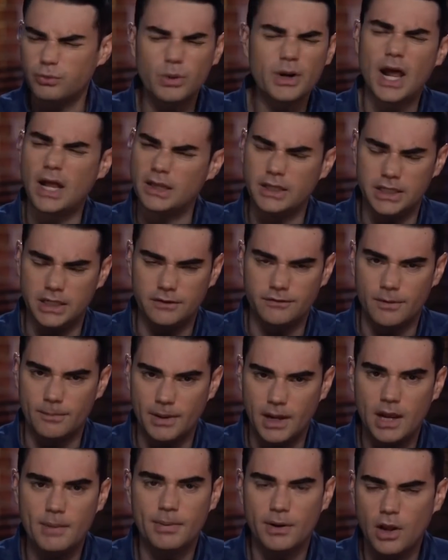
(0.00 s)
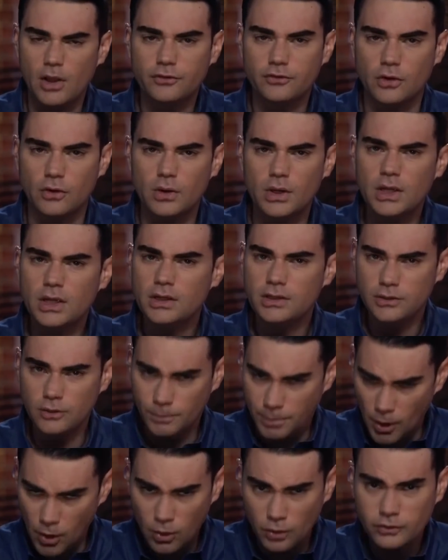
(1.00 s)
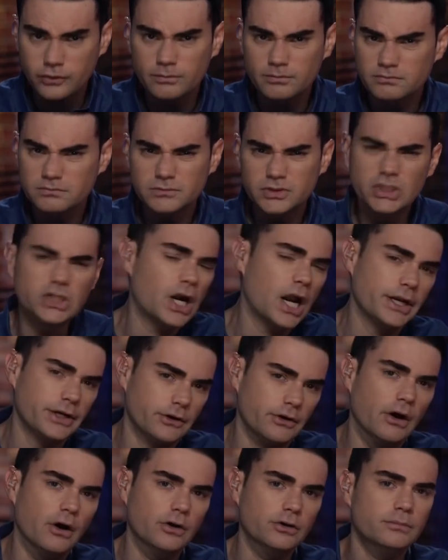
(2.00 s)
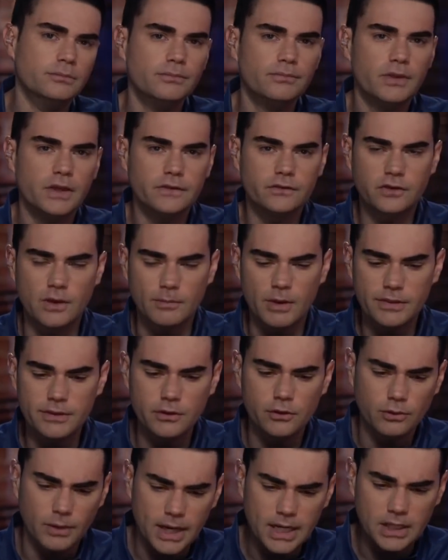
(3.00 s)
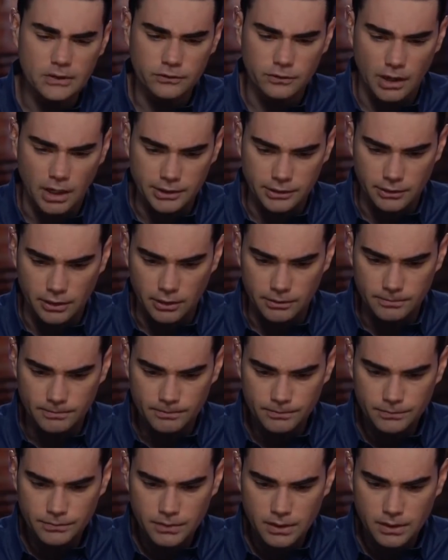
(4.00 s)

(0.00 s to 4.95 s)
We're not leading from behind, but also you Poles, you're on your own in the same way the Ukrainians are on your own.